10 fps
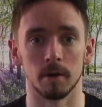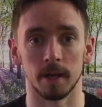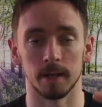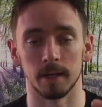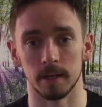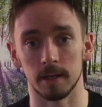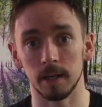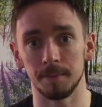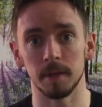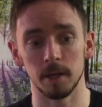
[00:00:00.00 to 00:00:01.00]
Okay, the
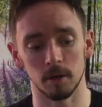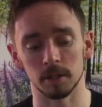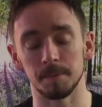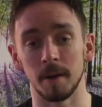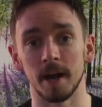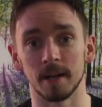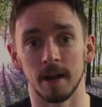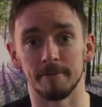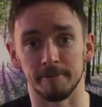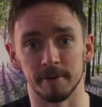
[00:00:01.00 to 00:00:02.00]
DPDR is part of
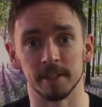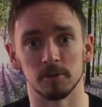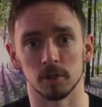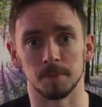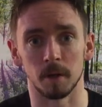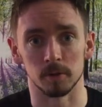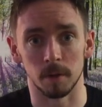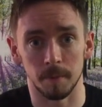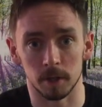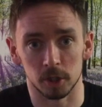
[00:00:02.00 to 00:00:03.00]
that freeze response,
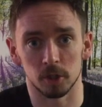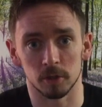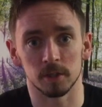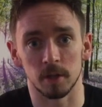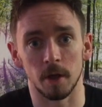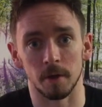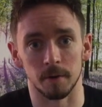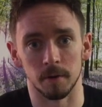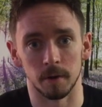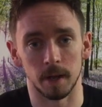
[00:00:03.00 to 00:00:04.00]
and the body shuts
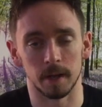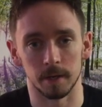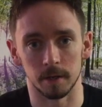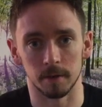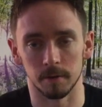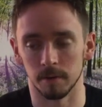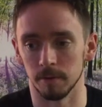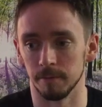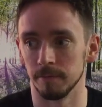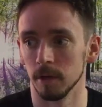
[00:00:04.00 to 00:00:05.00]
down. Okay, and
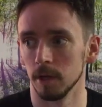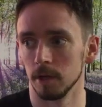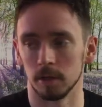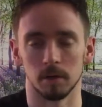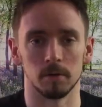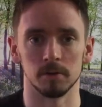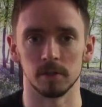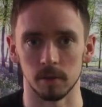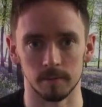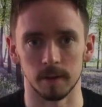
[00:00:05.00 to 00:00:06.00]
you
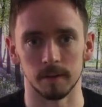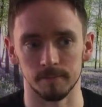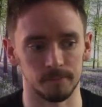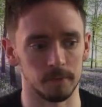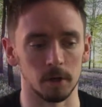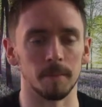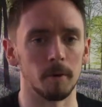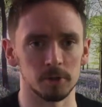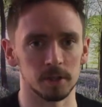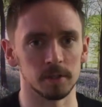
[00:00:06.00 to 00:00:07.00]
lose, like, your
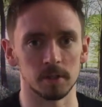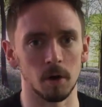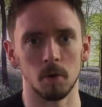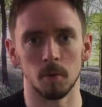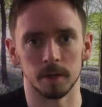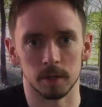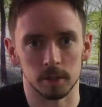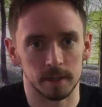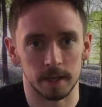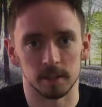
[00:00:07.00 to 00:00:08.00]
emotions go and you
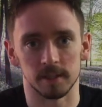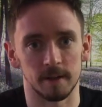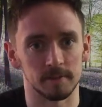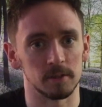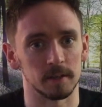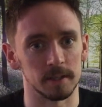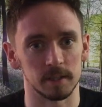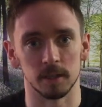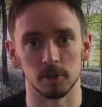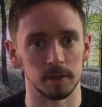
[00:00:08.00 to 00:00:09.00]
just get yourself stuck in this
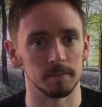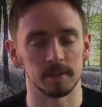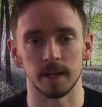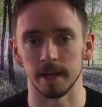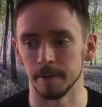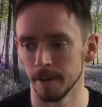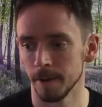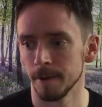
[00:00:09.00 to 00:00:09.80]
kind of dream state.